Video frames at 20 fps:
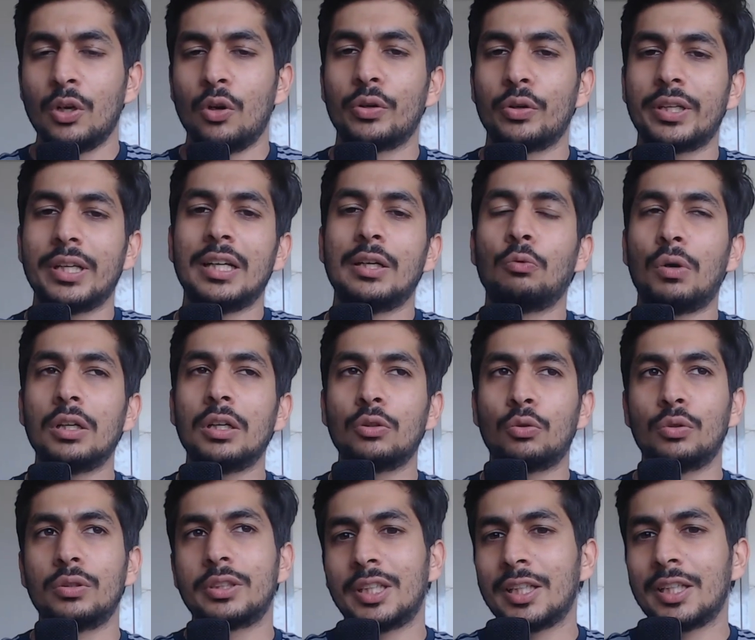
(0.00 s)
Okay, and one
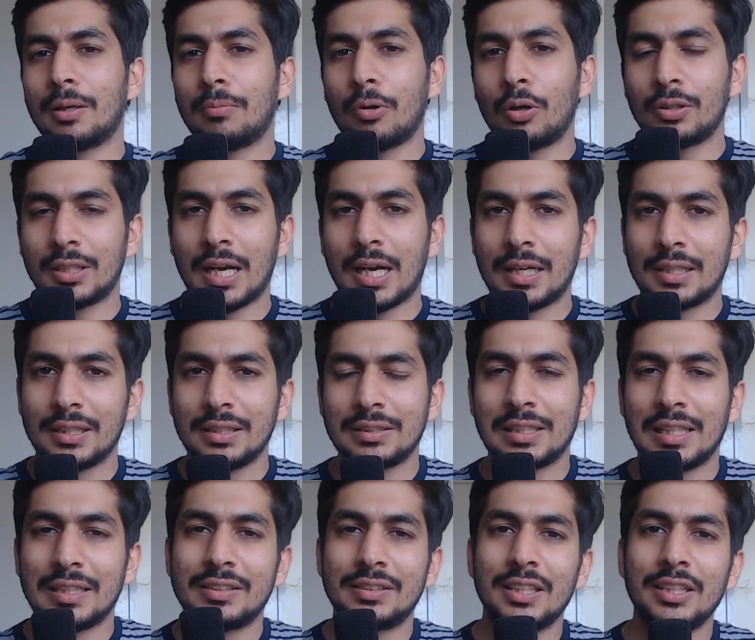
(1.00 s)
good thing about that is,
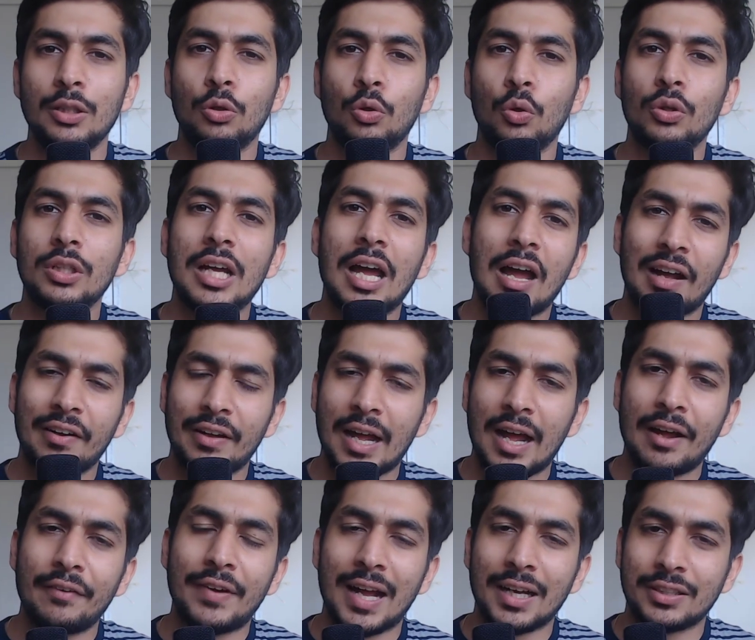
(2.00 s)
let's say you don't
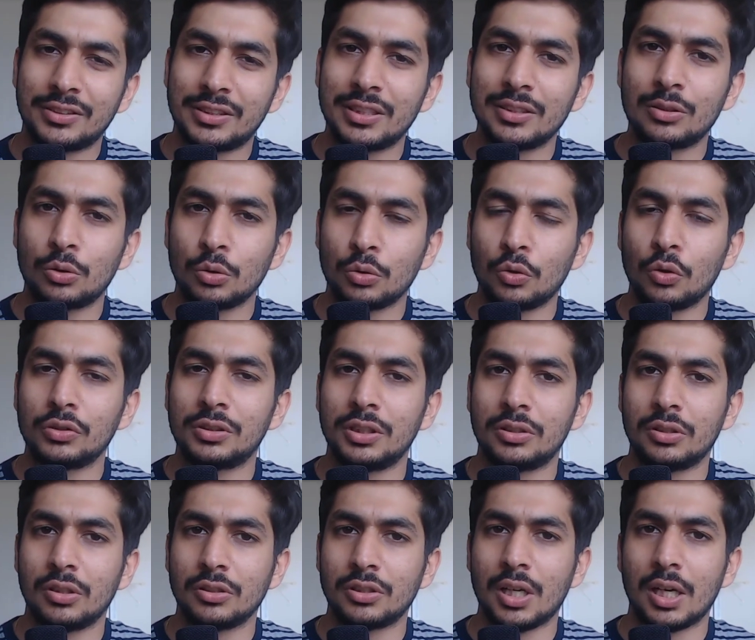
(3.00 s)
have access to those
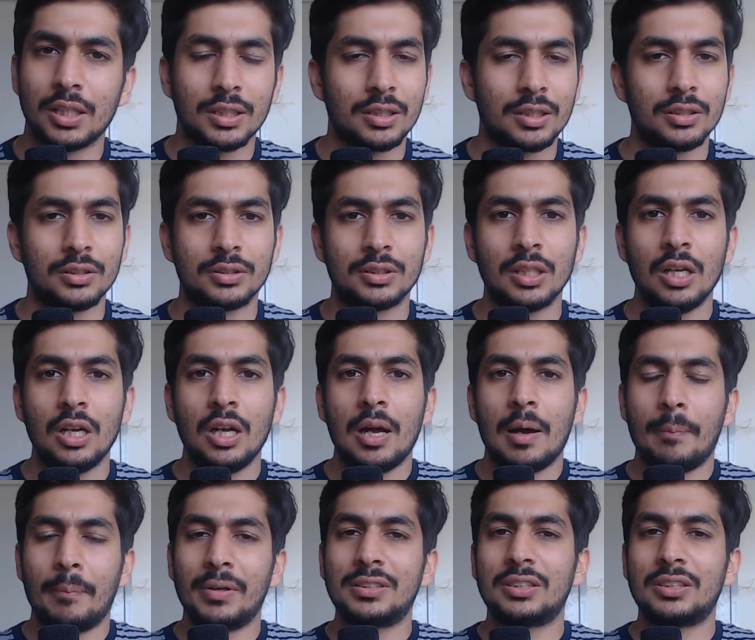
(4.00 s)
research articles,
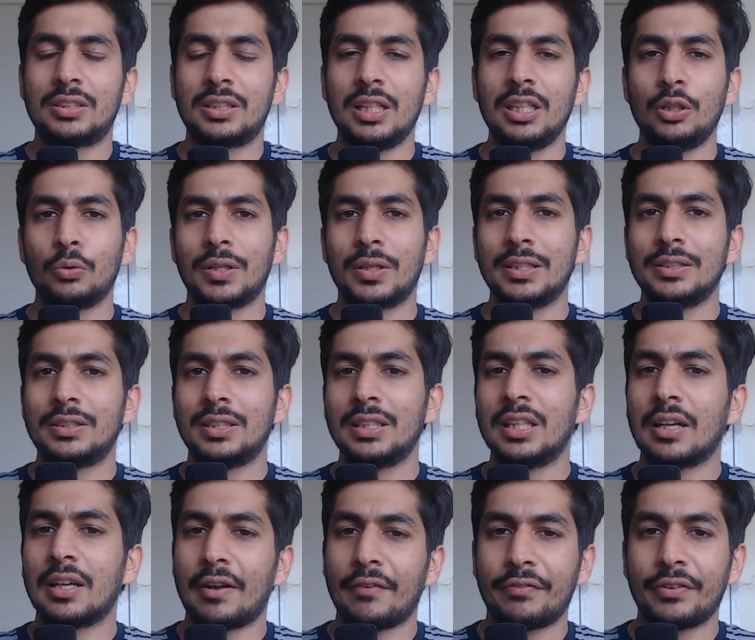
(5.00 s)
but still you can see
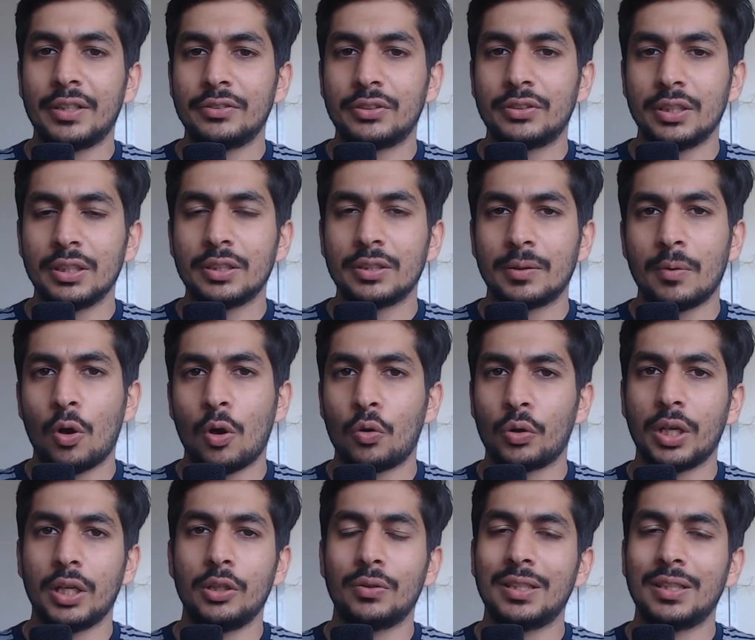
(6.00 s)
the references.
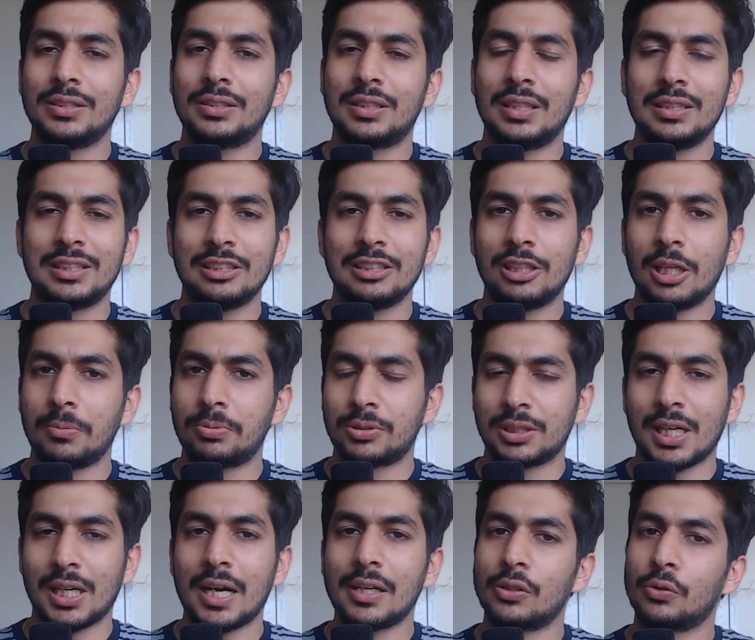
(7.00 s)
Okay, you can still see the
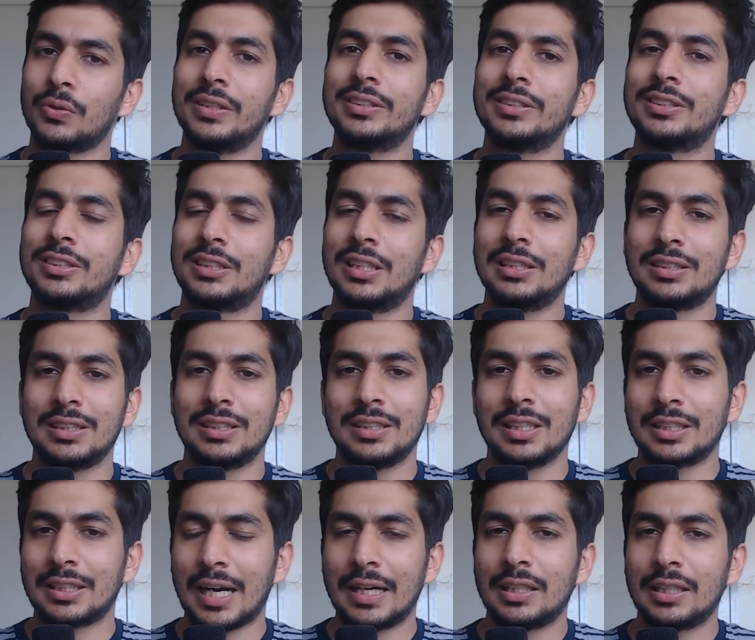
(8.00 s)
abstract, you can still see the
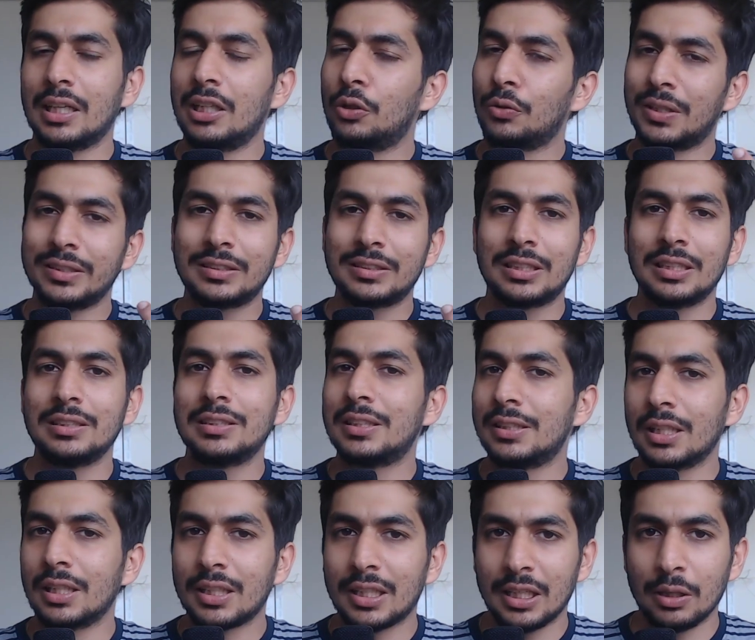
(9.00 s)
title, you can still see
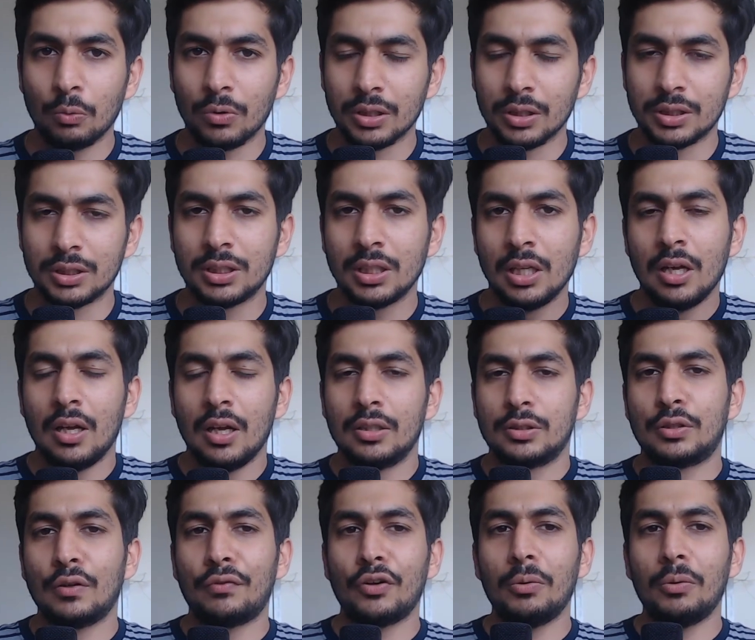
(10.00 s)
the keywords.
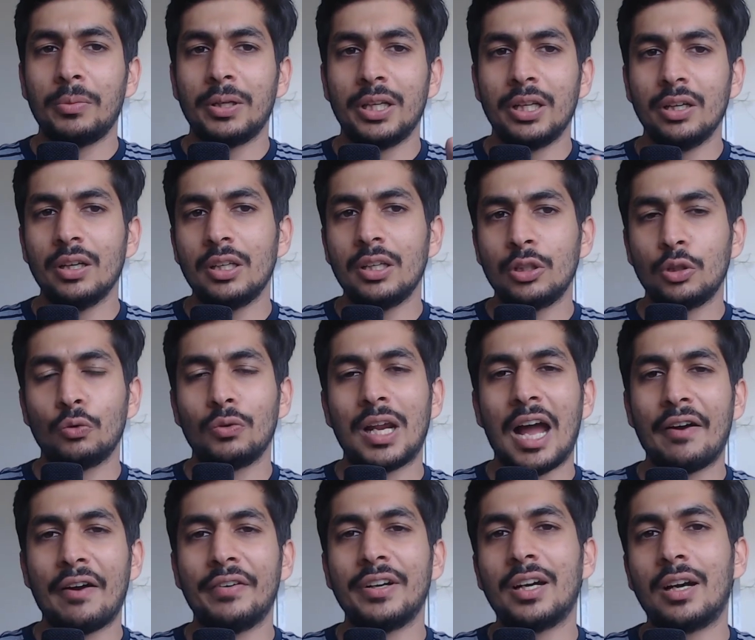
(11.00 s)
So from here you will
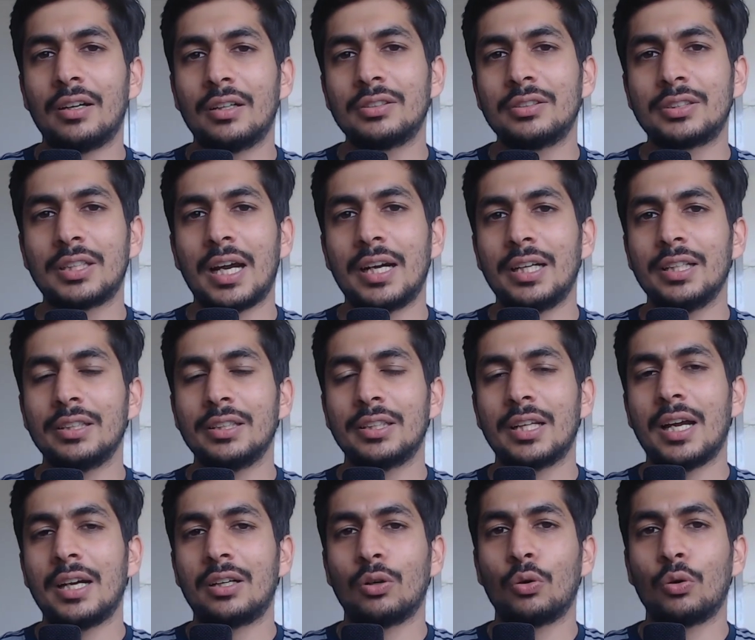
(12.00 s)
have an understanding
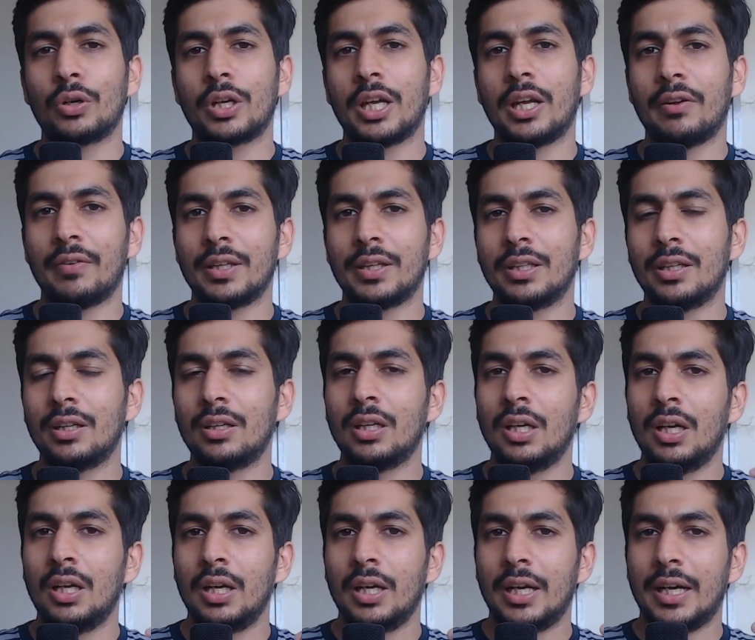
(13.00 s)
that, okay, whether
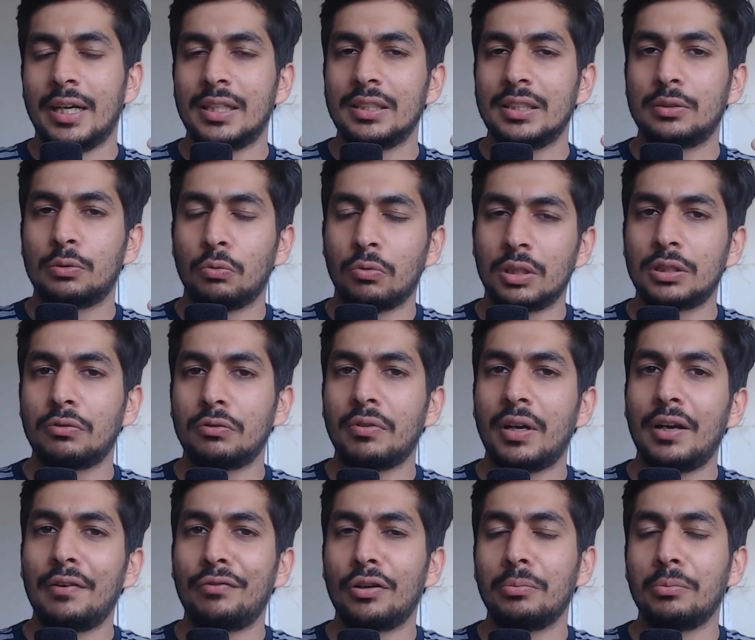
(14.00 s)
it is
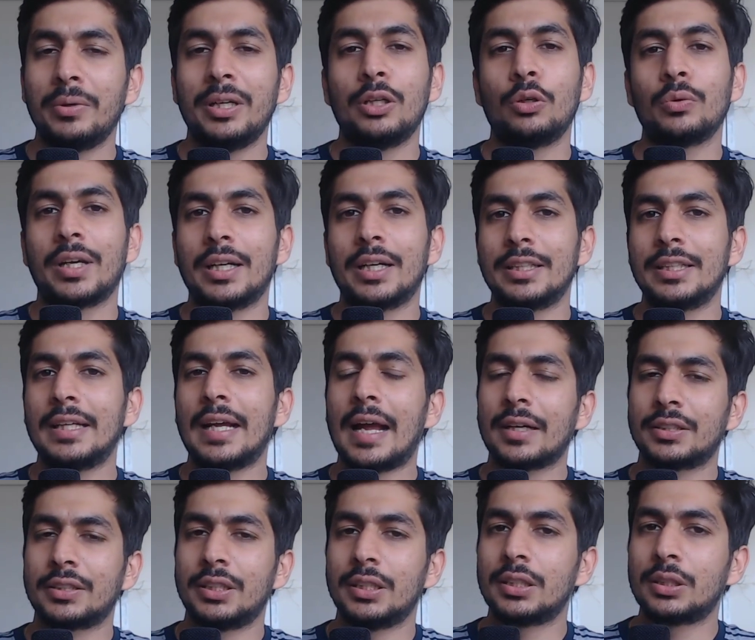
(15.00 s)
worthwhile for me to get the
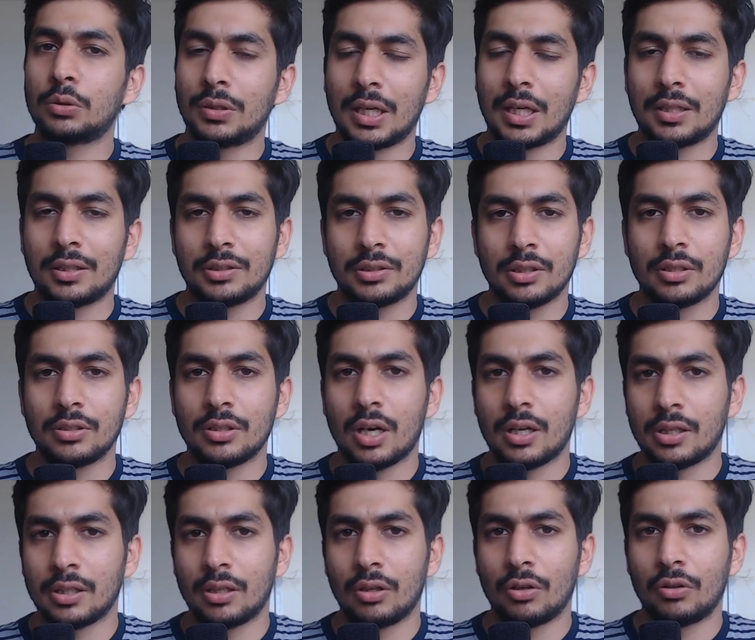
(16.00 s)
access to that research
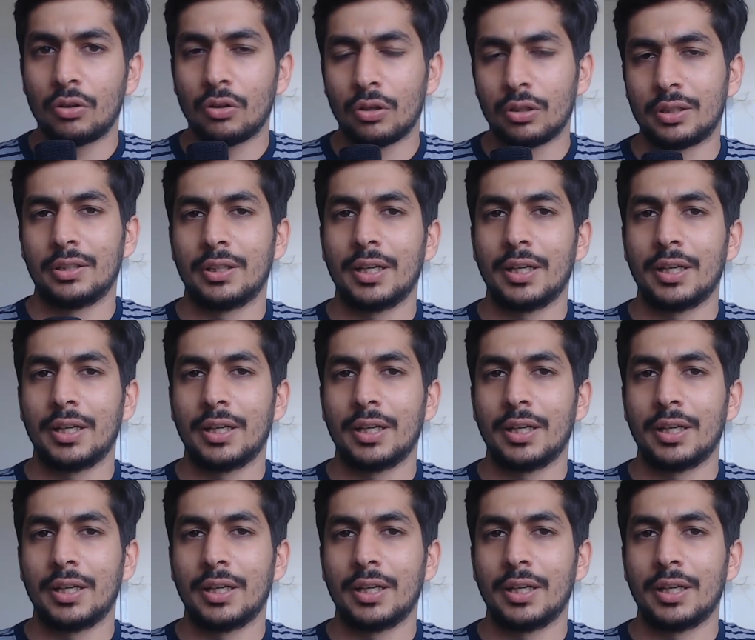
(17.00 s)
article or not.